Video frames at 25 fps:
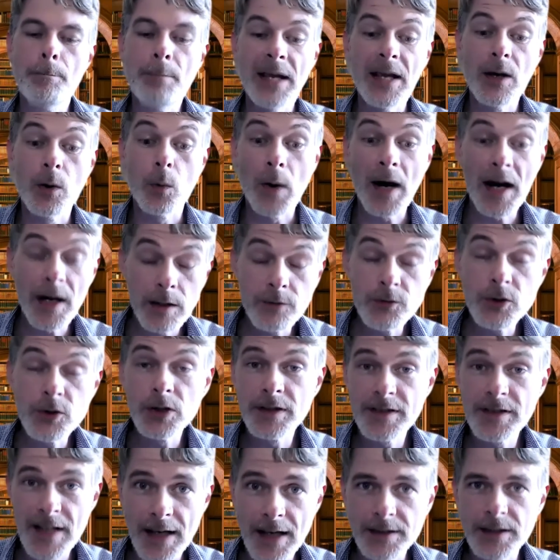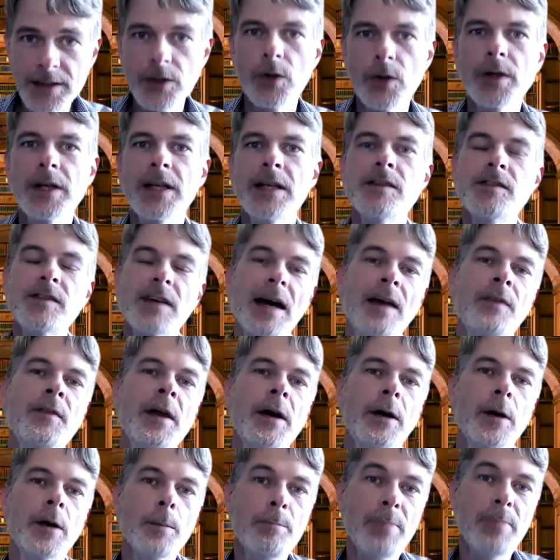be aware of your intended audience and
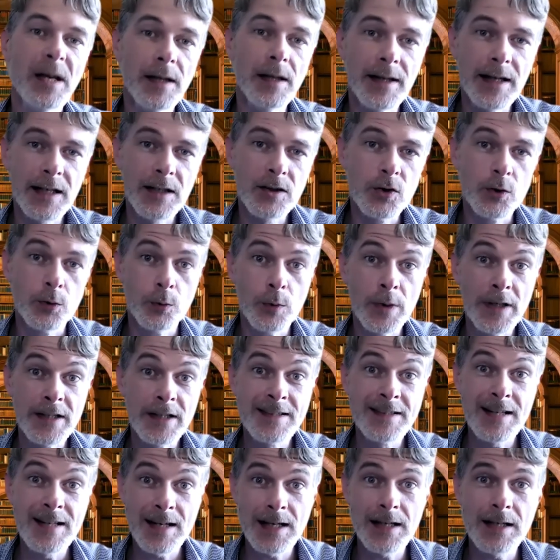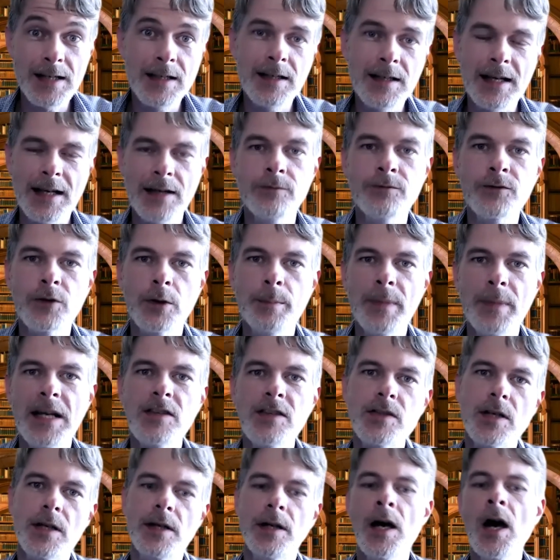their ability to retain
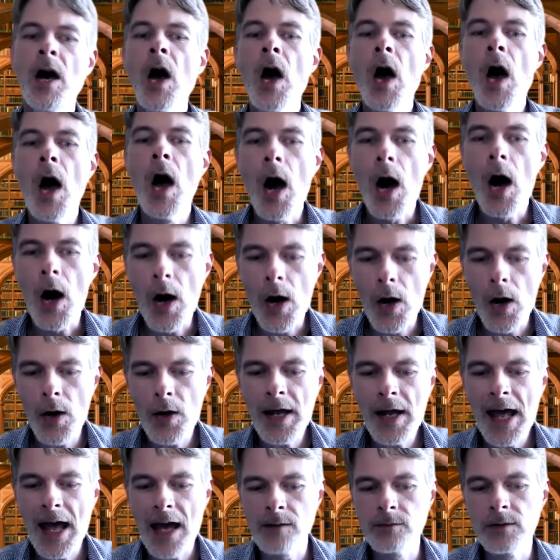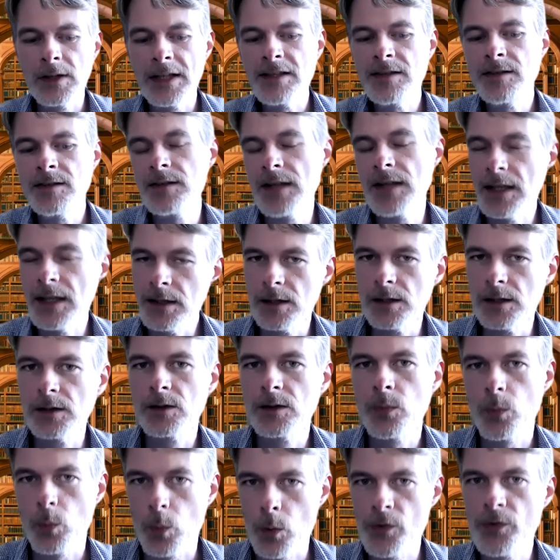information. How heavily
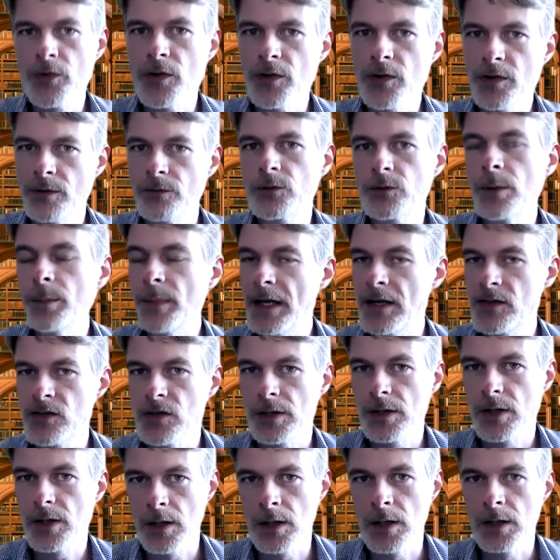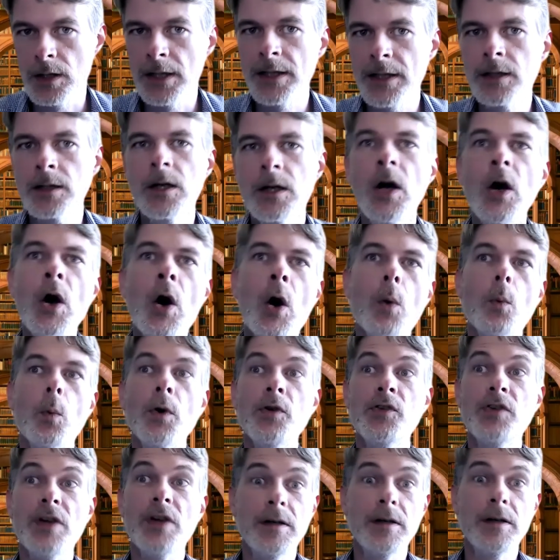signaled was this information earlier?
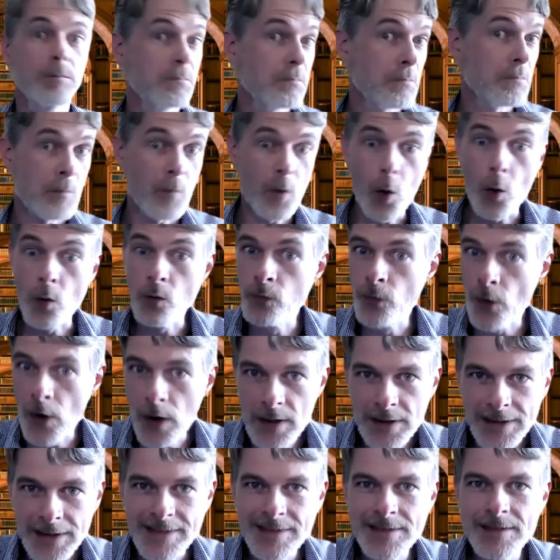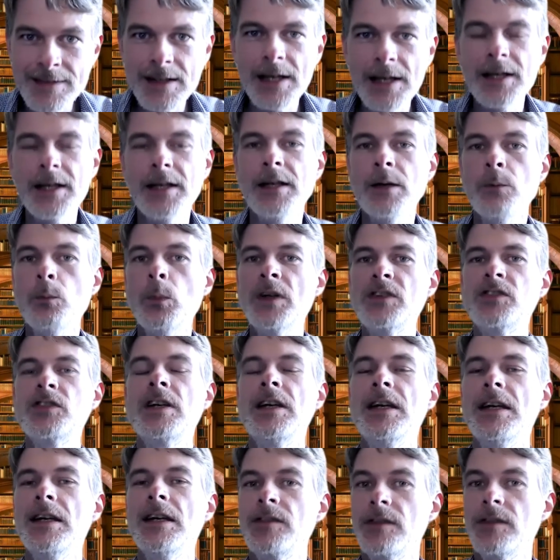Was it overtly stated, in which
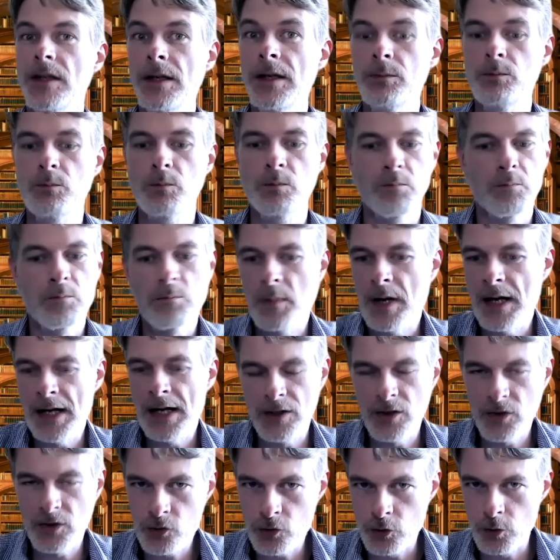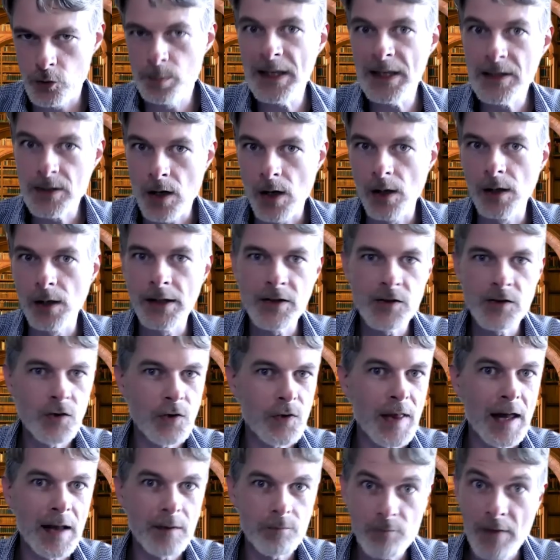case it it should be
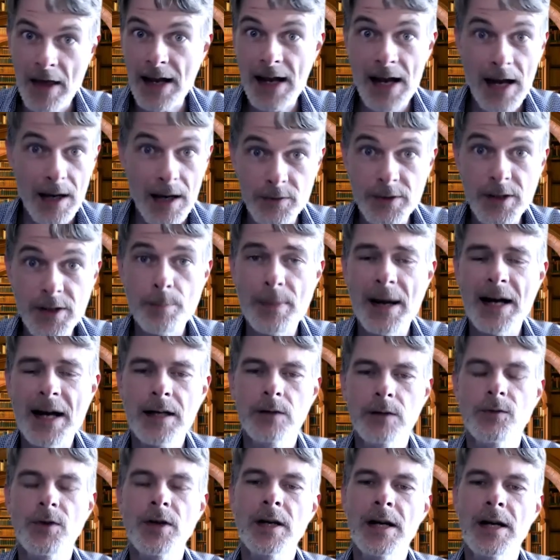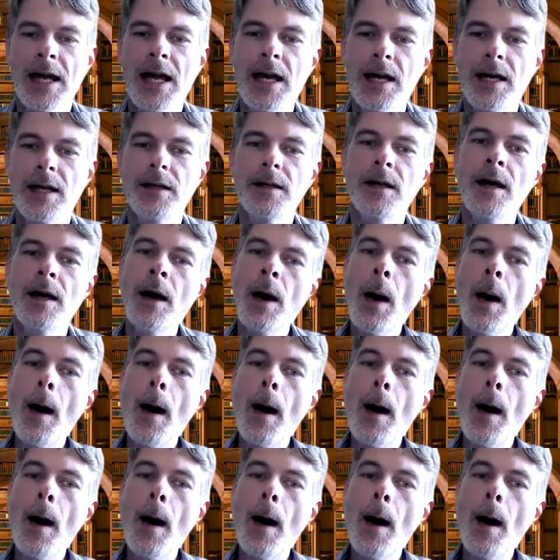knowledge that they have in the back of their head.